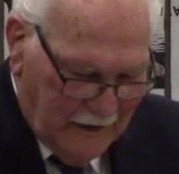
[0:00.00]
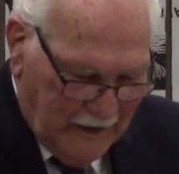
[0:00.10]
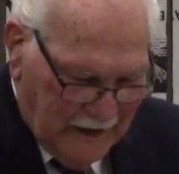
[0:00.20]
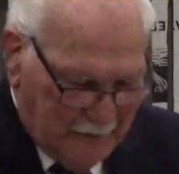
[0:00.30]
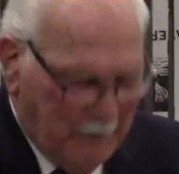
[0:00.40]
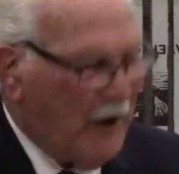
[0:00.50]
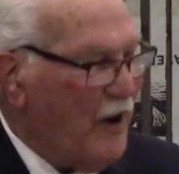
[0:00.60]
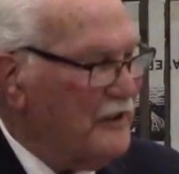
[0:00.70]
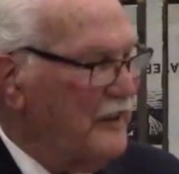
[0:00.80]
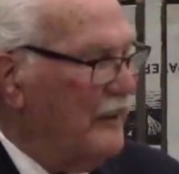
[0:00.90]
it's
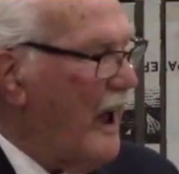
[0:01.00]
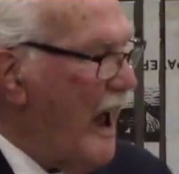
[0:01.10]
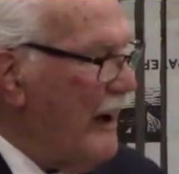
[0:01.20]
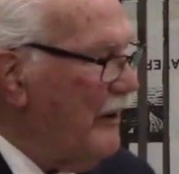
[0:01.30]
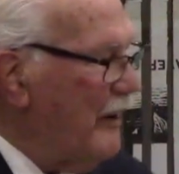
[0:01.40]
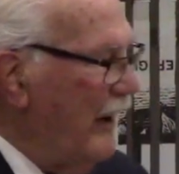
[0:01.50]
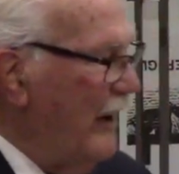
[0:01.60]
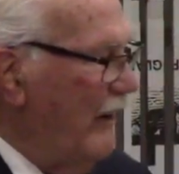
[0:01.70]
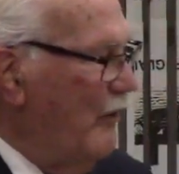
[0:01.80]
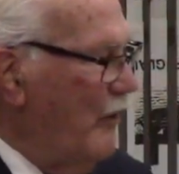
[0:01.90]
because the irony
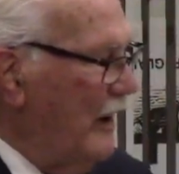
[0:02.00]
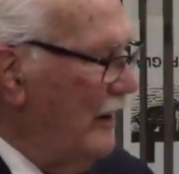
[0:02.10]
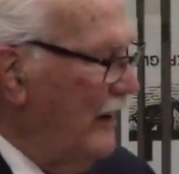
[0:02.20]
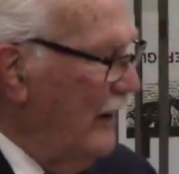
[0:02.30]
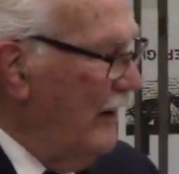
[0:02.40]
of when